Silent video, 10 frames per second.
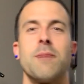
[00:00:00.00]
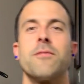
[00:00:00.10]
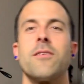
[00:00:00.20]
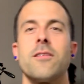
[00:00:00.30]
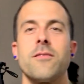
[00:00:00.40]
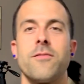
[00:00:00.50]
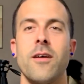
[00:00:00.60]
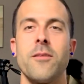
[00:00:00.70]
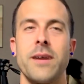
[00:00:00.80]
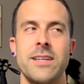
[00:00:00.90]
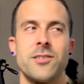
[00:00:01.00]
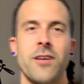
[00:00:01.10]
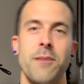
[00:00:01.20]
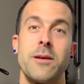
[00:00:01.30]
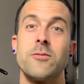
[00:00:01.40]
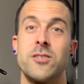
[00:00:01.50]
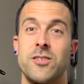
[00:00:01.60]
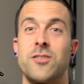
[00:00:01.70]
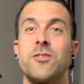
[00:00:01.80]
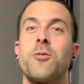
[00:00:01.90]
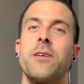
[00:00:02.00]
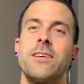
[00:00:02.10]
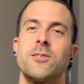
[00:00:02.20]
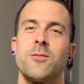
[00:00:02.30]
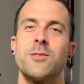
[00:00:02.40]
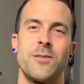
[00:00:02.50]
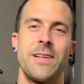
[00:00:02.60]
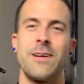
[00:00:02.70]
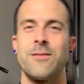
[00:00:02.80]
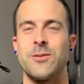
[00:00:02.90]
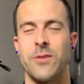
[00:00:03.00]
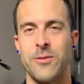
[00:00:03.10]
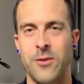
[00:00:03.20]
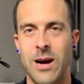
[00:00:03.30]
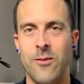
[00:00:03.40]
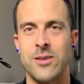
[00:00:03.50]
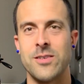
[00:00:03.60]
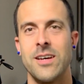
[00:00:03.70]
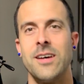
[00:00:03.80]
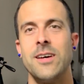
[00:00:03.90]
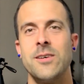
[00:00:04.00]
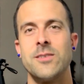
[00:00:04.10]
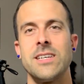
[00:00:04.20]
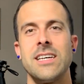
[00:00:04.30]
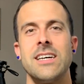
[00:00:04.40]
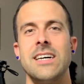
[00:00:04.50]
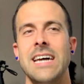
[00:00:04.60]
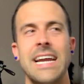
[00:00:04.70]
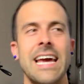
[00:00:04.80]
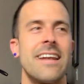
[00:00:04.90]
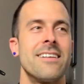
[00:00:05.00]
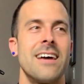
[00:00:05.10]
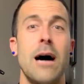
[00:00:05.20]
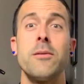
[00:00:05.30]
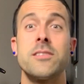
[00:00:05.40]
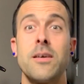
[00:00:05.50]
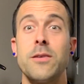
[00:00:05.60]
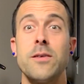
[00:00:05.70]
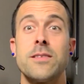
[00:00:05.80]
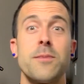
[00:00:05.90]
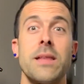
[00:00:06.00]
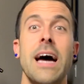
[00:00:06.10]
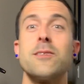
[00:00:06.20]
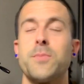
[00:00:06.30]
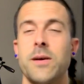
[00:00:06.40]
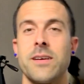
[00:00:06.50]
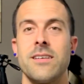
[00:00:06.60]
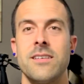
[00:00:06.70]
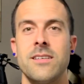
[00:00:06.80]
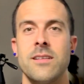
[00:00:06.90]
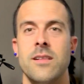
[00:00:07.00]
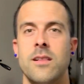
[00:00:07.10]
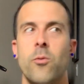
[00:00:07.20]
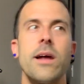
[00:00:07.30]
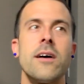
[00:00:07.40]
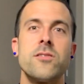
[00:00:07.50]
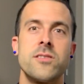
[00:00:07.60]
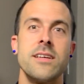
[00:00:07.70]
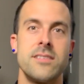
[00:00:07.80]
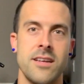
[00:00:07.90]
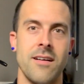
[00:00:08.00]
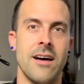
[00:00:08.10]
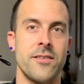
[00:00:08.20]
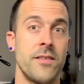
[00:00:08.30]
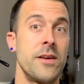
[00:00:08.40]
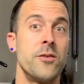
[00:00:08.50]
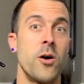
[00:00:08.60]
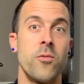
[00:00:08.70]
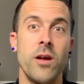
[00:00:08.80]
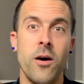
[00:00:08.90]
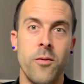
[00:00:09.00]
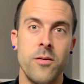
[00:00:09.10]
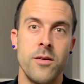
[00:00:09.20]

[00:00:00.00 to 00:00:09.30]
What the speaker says: If you follow me on Instagram, but it was just a story, so it was only there for 24 hours. You see? And again, I'm just giving you the tip of the iceberg. What else is there out there that you don't know?